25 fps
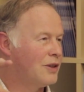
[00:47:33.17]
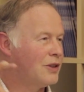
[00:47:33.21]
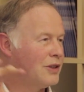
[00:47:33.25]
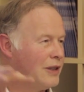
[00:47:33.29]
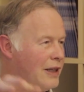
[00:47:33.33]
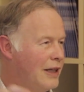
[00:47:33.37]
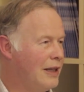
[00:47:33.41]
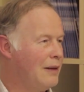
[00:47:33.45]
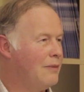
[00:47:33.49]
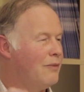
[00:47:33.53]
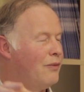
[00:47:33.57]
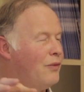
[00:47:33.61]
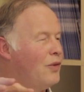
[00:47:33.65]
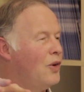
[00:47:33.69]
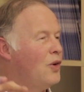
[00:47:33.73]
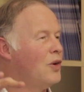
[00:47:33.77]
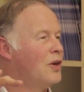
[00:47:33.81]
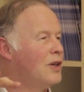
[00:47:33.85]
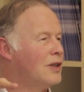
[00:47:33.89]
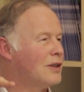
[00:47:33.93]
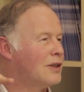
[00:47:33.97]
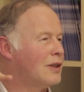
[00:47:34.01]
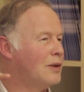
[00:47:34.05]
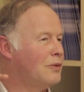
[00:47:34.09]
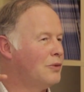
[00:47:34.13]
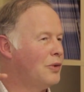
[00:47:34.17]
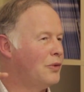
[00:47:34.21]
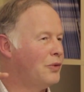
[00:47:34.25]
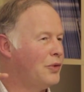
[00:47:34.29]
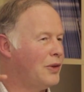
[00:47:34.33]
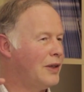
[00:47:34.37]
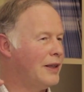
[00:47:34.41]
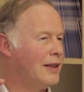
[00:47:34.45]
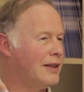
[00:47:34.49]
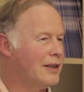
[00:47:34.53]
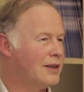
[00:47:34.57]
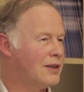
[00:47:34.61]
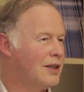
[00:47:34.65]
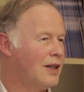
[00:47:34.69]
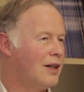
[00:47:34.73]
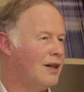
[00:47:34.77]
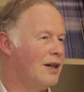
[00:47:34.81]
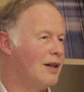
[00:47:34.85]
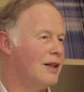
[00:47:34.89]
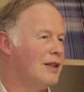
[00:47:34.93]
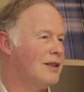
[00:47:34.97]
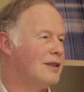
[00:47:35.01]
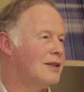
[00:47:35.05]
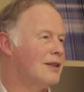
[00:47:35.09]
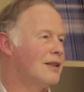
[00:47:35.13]
team focused on fulfilling the
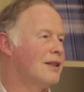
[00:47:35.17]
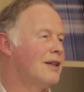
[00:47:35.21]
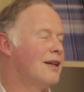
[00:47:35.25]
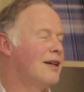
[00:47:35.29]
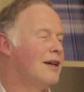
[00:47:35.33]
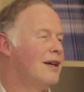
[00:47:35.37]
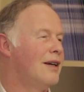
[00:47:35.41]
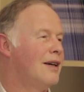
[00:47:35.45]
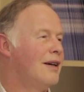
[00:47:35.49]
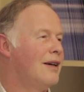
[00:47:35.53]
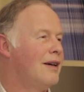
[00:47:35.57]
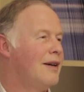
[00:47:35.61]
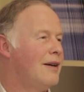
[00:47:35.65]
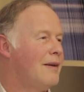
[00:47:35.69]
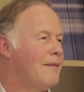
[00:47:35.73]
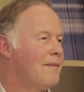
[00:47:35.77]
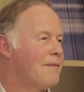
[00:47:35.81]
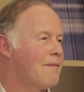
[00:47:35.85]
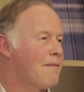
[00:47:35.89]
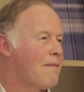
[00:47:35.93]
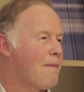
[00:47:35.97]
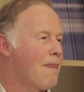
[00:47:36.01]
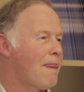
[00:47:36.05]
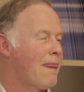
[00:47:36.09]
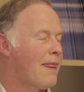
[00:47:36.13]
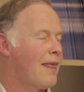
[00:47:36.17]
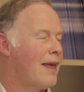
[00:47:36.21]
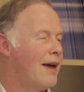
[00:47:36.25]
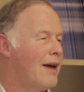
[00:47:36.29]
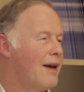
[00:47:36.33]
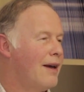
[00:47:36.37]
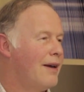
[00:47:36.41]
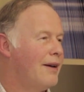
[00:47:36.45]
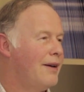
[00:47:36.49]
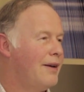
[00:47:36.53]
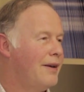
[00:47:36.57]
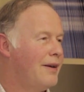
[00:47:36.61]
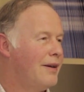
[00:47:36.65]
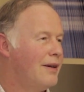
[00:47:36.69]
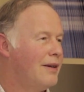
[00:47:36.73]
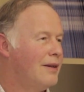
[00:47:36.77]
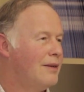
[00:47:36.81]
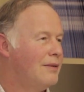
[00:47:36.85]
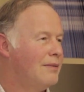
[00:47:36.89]
task, and